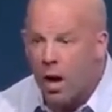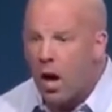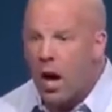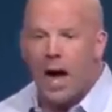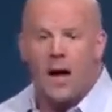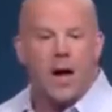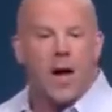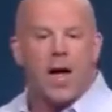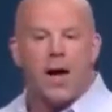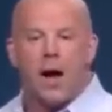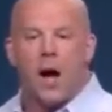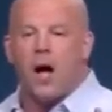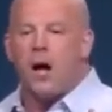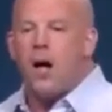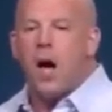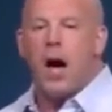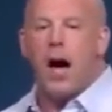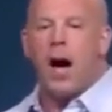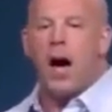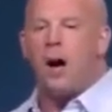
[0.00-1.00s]
Hey,
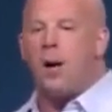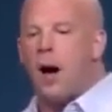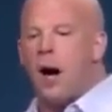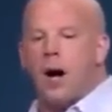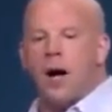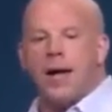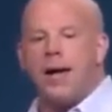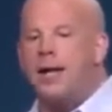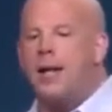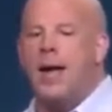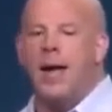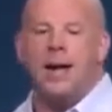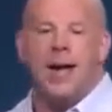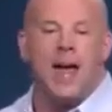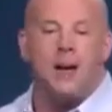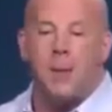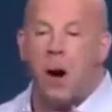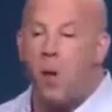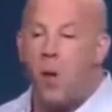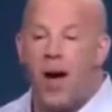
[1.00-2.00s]
Elaine,
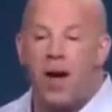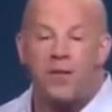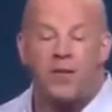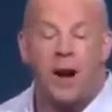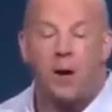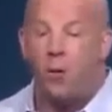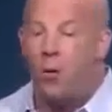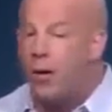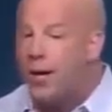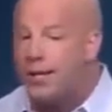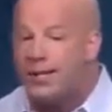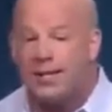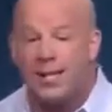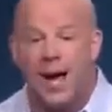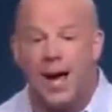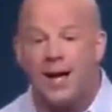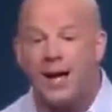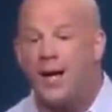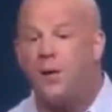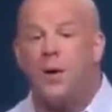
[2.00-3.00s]
hey, my wife and I are really
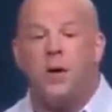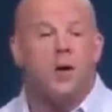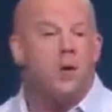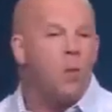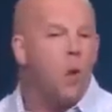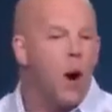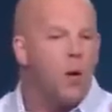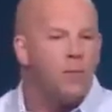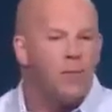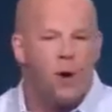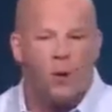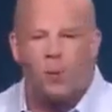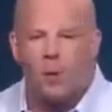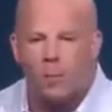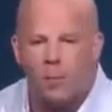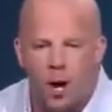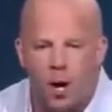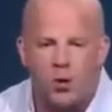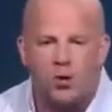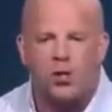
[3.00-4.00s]
excited. We're up for a
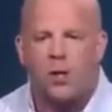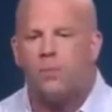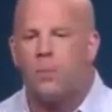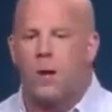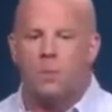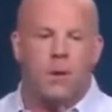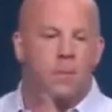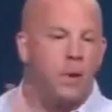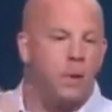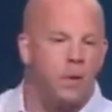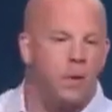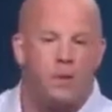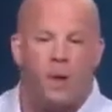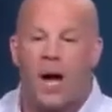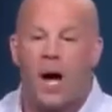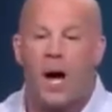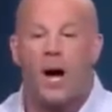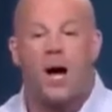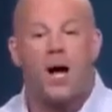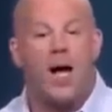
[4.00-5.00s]
promotion, blah, blah, blah, blah,
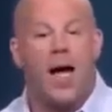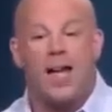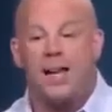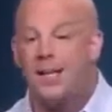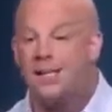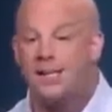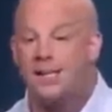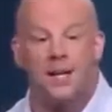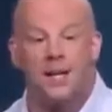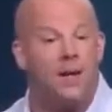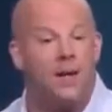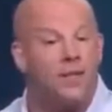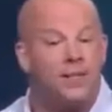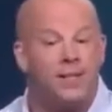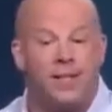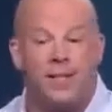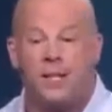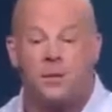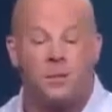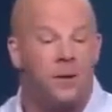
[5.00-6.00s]
blah. Hey, listen, I'd love to
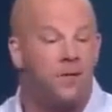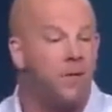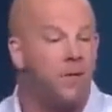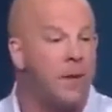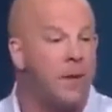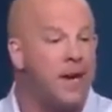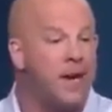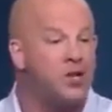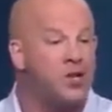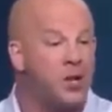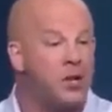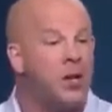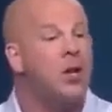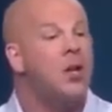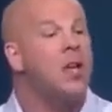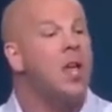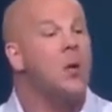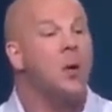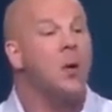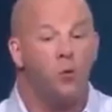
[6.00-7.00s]
send you some information.
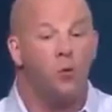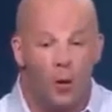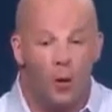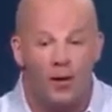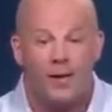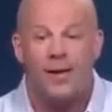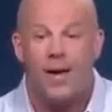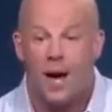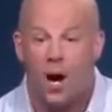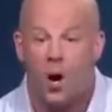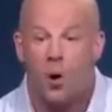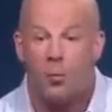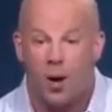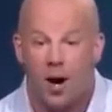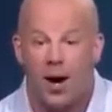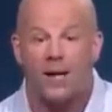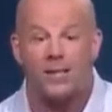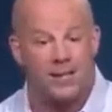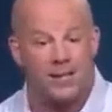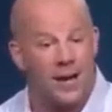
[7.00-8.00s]
It would really help
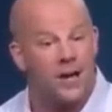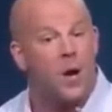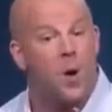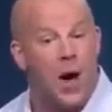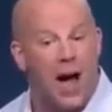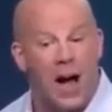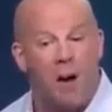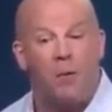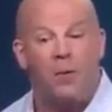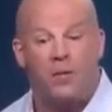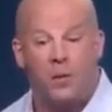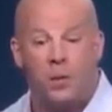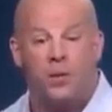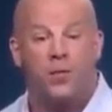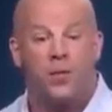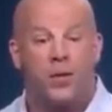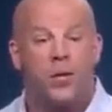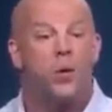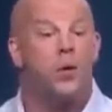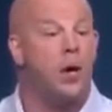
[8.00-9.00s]
us, and I know I would do it
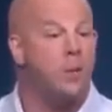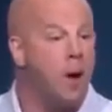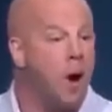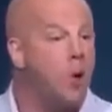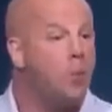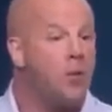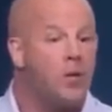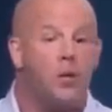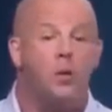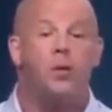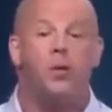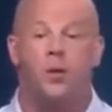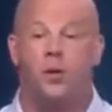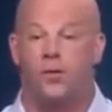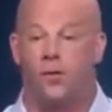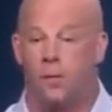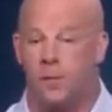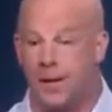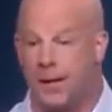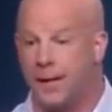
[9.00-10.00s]
for you, and I'm hoping you would do it
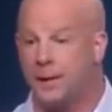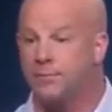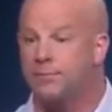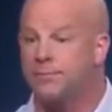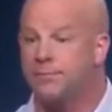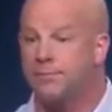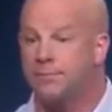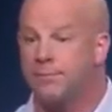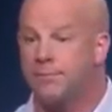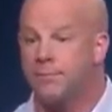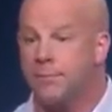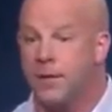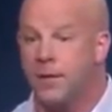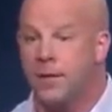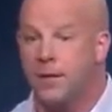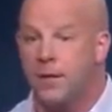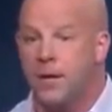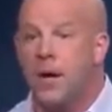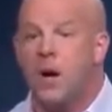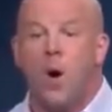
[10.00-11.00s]
for me.
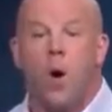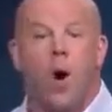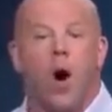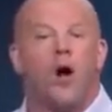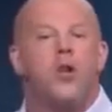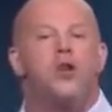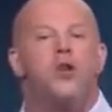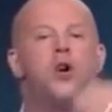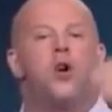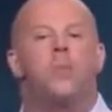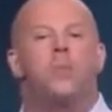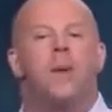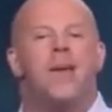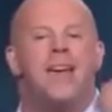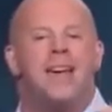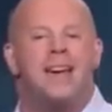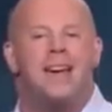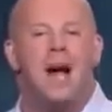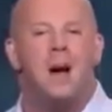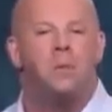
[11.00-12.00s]
Or you're
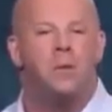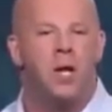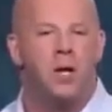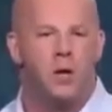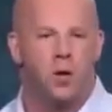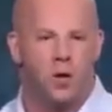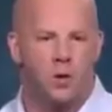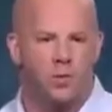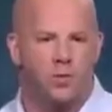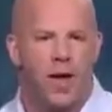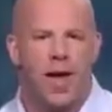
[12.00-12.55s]
big and I'm little.